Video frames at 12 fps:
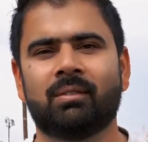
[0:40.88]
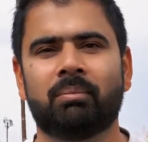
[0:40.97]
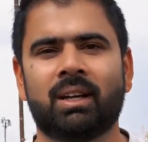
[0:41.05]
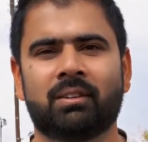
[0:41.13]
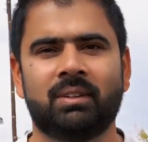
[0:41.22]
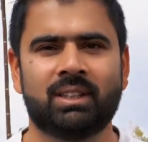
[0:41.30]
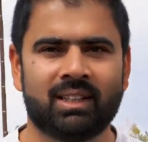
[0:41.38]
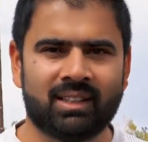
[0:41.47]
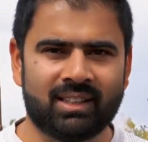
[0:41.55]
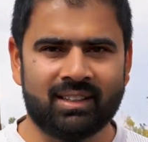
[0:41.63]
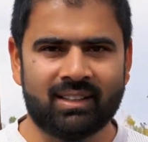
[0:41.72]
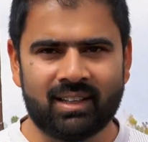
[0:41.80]
I'm back with
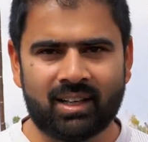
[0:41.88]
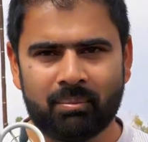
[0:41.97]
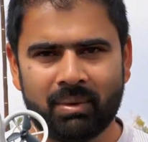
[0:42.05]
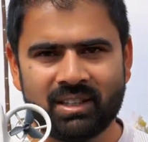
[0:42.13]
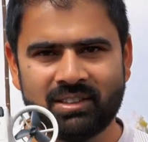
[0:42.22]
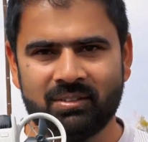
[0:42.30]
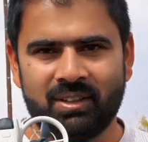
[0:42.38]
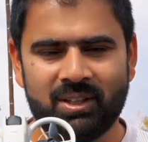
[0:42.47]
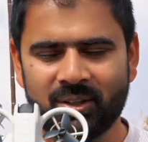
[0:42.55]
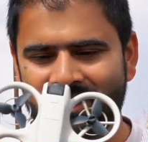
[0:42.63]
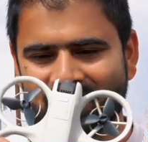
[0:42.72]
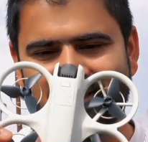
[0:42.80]
another amazing
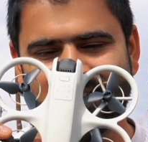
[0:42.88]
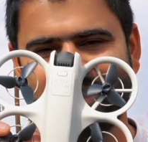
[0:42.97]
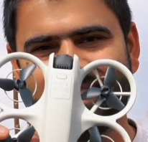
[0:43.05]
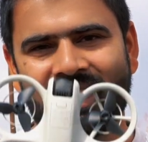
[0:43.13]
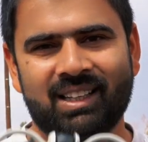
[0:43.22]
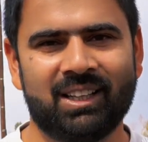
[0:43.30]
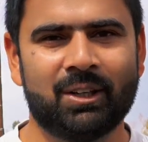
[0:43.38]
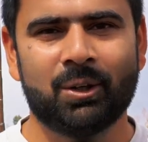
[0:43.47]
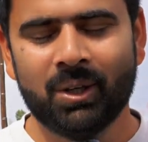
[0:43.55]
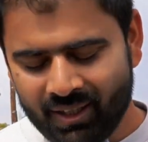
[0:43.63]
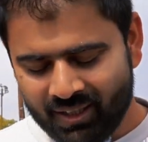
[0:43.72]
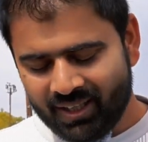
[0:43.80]
video on this D J I Neo.
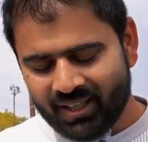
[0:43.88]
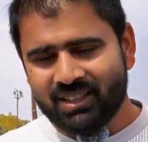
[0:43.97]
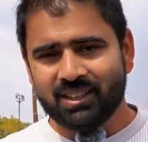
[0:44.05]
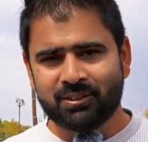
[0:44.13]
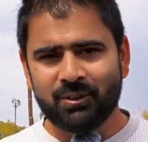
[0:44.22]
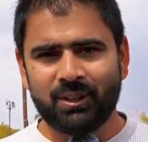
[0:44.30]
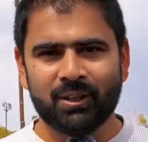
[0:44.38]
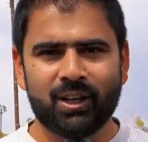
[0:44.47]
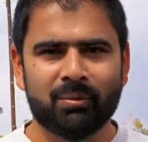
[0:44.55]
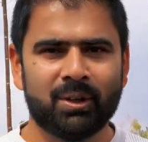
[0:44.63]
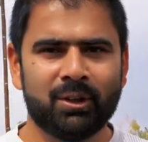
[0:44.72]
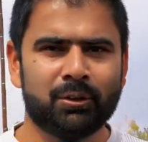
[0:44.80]
In this video,
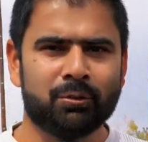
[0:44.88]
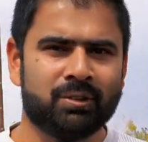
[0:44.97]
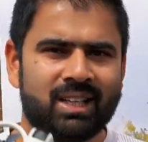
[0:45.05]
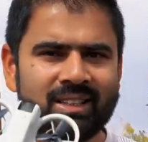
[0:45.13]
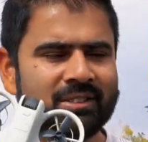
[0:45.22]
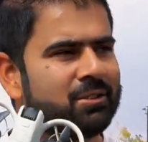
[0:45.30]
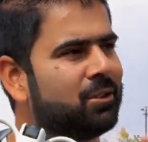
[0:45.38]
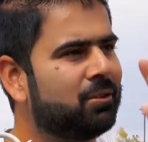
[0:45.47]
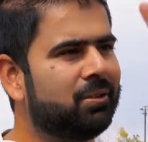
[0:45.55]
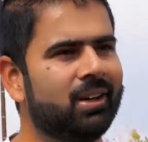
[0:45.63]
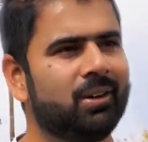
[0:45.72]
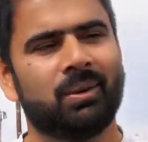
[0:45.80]
I'm going to fly this drone far